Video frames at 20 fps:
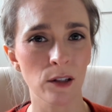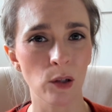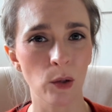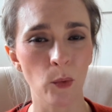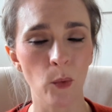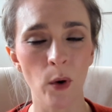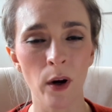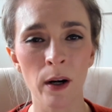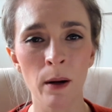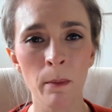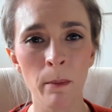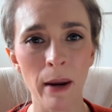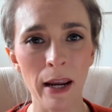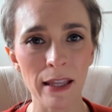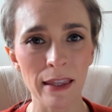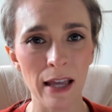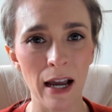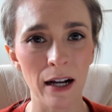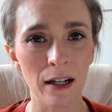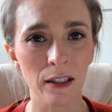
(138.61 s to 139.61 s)
So I want to
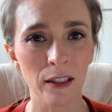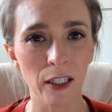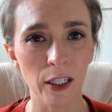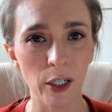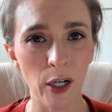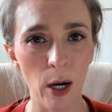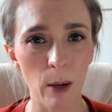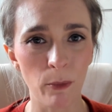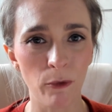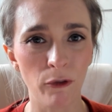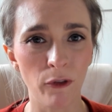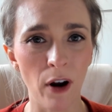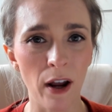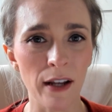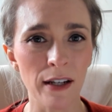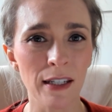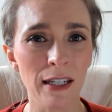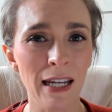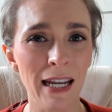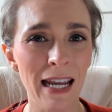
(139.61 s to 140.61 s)
make that clear up
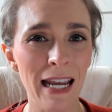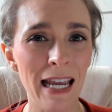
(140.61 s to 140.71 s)
front.